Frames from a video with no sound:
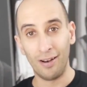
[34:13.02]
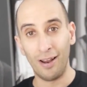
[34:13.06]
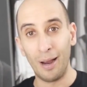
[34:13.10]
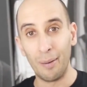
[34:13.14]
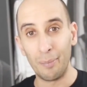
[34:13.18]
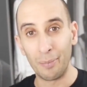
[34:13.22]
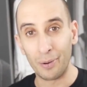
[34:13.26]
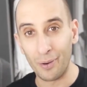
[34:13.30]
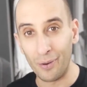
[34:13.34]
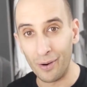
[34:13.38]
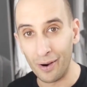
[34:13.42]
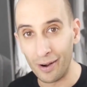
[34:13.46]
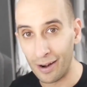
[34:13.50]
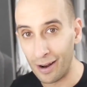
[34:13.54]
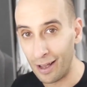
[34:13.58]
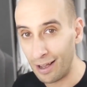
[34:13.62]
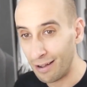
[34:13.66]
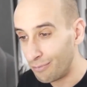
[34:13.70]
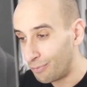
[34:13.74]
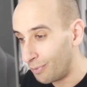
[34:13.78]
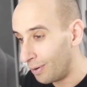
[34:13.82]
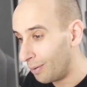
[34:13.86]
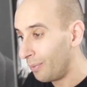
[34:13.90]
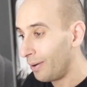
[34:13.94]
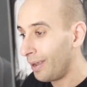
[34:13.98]
alarm going
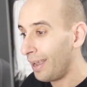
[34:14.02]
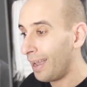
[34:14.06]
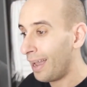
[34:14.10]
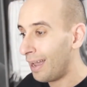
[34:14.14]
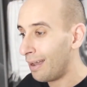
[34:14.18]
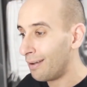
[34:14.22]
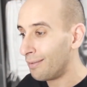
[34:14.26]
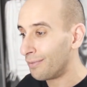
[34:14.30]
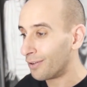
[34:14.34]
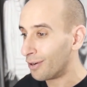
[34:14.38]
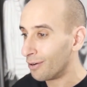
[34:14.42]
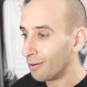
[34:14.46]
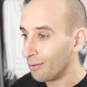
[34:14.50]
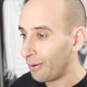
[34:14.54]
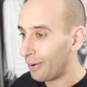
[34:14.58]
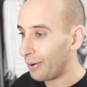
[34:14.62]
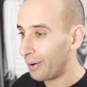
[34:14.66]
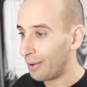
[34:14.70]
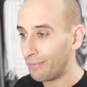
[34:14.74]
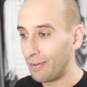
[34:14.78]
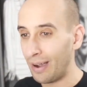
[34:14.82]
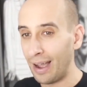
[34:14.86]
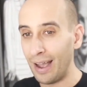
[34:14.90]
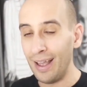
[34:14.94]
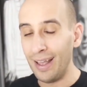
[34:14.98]
off, when we have
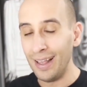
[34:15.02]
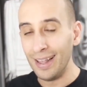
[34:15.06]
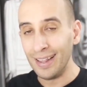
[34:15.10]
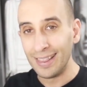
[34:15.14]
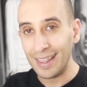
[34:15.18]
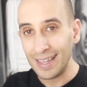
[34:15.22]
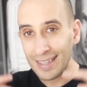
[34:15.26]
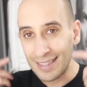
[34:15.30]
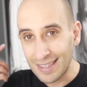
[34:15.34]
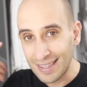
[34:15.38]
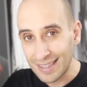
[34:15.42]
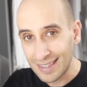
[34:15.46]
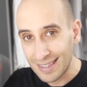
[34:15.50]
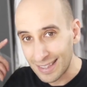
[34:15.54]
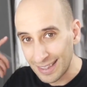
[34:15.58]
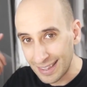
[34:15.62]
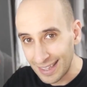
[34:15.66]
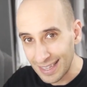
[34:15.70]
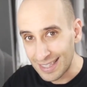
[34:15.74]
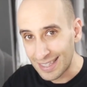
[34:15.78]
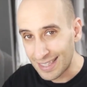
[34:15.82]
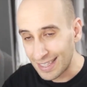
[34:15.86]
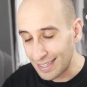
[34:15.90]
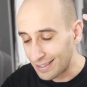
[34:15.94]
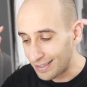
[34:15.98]
coronavirus, this is,
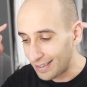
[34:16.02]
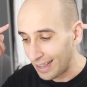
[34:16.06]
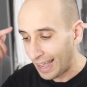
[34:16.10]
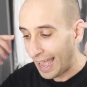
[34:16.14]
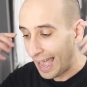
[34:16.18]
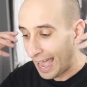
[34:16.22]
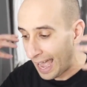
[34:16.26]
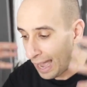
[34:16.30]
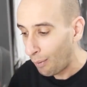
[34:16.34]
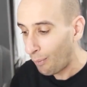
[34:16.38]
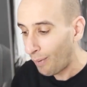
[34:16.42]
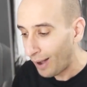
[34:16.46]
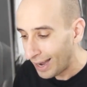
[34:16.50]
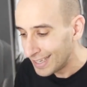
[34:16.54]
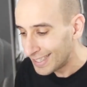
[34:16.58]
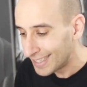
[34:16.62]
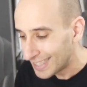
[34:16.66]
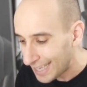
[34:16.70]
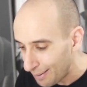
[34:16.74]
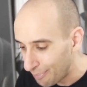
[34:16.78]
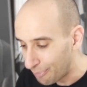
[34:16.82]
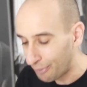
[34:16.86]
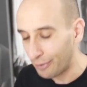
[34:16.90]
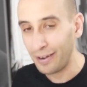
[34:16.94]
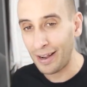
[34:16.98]
this is how I
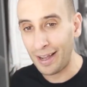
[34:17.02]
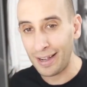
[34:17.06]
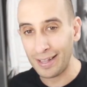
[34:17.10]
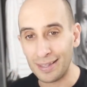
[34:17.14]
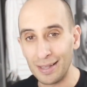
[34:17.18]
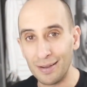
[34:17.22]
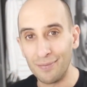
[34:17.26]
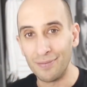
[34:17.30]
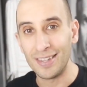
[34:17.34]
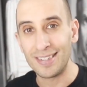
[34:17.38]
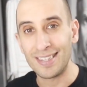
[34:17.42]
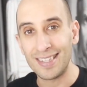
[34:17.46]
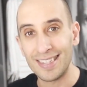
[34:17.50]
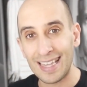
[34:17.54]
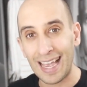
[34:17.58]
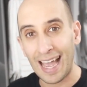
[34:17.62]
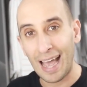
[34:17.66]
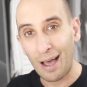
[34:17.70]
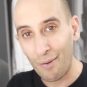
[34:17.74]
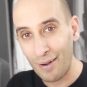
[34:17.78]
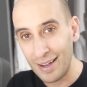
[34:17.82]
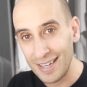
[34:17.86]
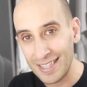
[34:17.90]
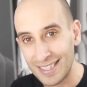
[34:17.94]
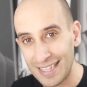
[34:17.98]
stay productive. This is
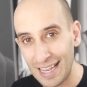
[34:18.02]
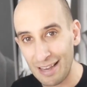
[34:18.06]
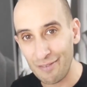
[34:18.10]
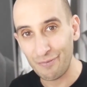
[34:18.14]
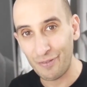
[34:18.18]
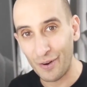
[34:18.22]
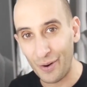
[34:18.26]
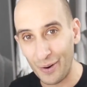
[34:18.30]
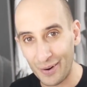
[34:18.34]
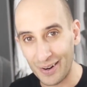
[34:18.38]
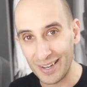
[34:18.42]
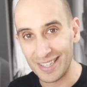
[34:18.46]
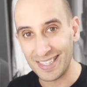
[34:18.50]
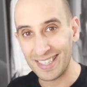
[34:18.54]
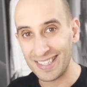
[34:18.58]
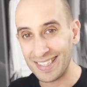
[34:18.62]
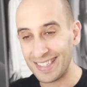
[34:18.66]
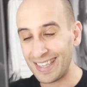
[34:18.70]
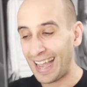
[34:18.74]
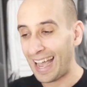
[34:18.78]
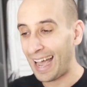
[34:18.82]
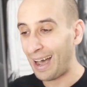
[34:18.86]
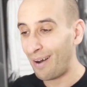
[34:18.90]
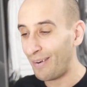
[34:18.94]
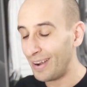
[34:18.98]
how I stay focused. This
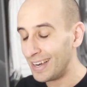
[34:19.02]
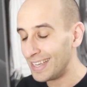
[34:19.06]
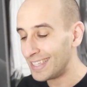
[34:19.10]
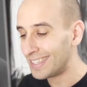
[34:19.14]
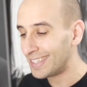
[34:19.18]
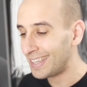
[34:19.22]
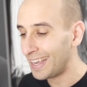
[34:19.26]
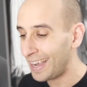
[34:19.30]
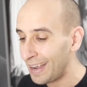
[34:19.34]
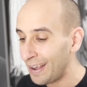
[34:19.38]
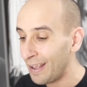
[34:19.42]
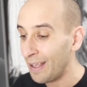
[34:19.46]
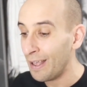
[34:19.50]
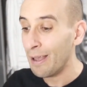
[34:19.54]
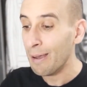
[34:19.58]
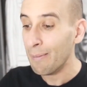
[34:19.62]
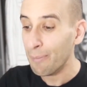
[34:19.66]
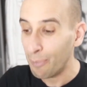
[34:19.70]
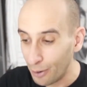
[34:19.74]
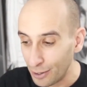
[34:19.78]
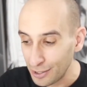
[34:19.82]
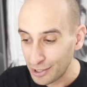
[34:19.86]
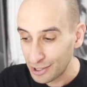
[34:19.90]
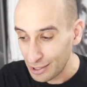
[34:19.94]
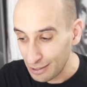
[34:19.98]
is how I stay
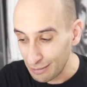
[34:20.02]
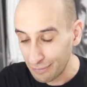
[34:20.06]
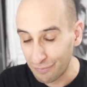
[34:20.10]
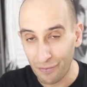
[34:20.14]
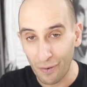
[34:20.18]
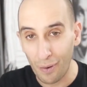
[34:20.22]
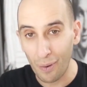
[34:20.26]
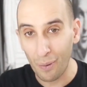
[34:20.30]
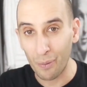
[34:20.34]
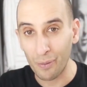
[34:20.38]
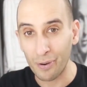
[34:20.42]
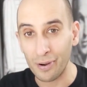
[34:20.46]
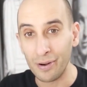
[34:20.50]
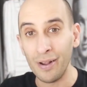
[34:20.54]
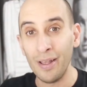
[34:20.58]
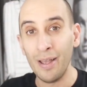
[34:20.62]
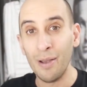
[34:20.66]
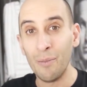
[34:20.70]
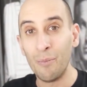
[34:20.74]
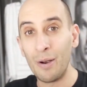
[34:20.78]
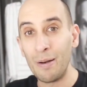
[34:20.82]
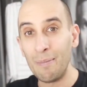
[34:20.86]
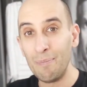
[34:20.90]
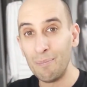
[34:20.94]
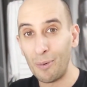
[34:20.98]
pushing forward
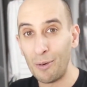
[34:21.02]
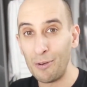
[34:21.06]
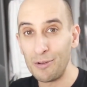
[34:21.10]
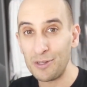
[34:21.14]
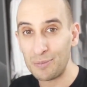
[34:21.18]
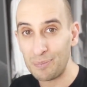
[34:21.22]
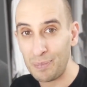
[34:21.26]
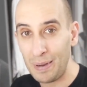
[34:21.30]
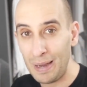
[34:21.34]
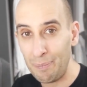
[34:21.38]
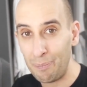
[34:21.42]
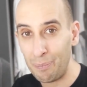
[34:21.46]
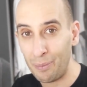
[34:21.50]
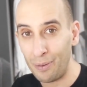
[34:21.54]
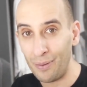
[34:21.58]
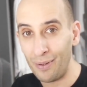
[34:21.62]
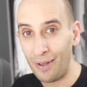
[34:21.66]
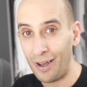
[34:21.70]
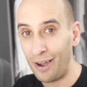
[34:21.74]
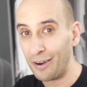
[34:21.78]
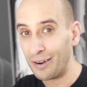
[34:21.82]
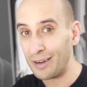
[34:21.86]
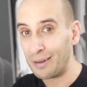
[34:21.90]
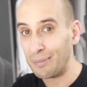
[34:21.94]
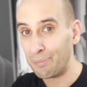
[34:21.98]
when most people
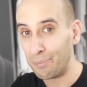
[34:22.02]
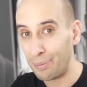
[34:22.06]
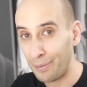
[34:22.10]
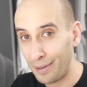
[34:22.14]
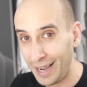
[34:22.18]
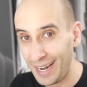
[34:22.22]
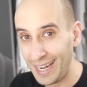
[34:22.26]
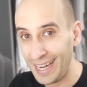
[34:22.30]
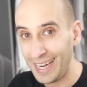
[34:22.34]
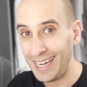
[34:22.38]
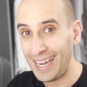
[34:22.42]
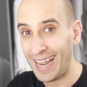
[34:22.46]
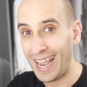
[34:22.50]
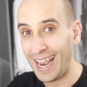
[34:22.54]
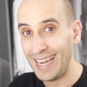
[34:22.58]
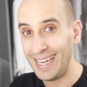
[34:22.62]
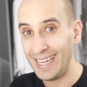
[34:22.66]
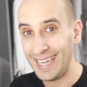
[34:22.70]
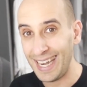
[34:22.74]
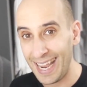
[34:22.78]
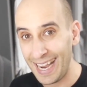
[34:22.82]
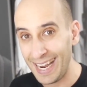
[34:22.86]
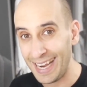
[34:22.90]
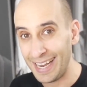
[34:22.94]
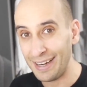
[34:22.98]
are complaining
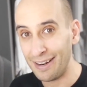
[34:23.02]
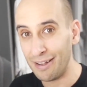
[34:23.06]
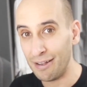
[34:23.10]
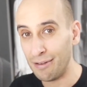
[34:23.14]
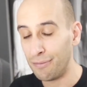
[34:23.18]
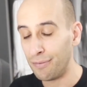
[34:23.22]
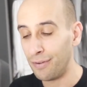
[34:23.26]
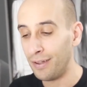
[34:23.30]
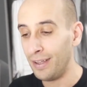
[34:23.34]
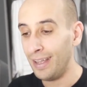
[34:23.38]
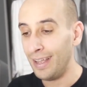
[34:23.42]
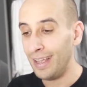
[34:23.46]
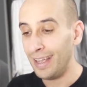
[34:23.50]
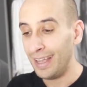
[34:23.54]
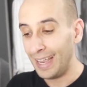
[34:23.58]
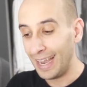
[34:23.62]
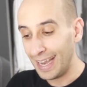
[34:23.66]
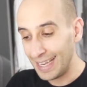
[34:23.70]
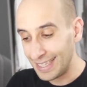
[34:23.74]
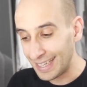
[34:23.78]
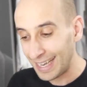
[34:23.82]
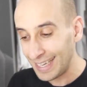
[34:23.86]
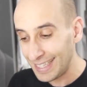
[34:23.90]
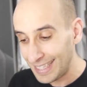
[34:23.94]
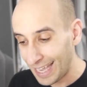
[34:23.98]
and negative,
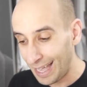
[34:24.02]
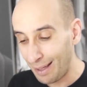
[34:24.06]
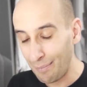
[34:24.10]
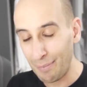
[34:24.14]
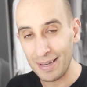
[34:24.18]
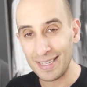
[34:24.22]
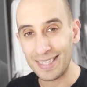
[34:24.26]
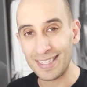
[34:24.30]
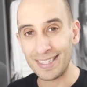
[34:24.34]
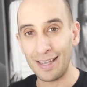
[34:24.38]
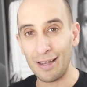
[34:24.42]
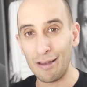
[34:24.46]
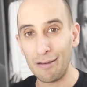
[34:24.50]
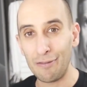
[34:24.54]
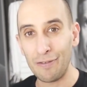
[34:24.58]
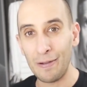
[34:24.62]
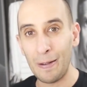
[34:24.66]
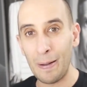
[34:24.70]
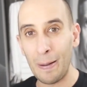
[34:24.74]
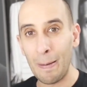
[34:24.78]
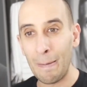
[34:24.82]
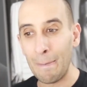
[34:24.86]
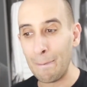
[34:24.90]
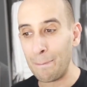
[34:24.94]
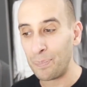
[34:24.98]
is I tell myself,
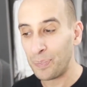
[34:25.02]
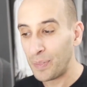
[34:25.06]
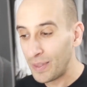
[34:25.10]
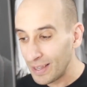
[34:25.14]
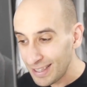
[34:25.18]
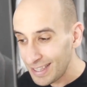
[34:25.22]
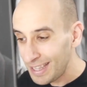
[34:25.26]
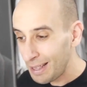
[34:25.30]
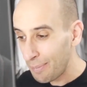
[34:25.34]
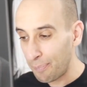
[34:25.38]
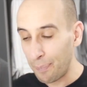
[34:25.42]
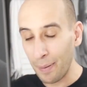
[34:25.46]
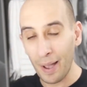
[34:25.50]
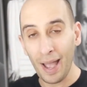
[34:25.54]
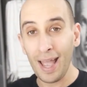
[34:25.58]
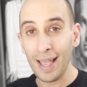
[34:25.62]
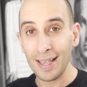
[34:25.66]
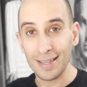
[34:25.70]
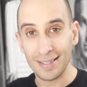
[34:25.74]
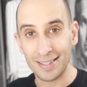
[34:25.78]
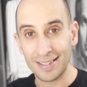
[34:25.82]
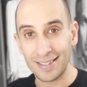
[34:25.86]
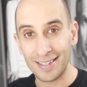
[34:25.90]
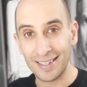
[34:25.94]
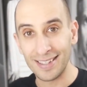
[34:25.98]
this is the
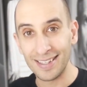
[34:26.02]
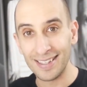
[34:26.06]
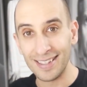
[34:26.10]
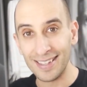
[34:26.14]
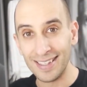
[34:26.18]
best.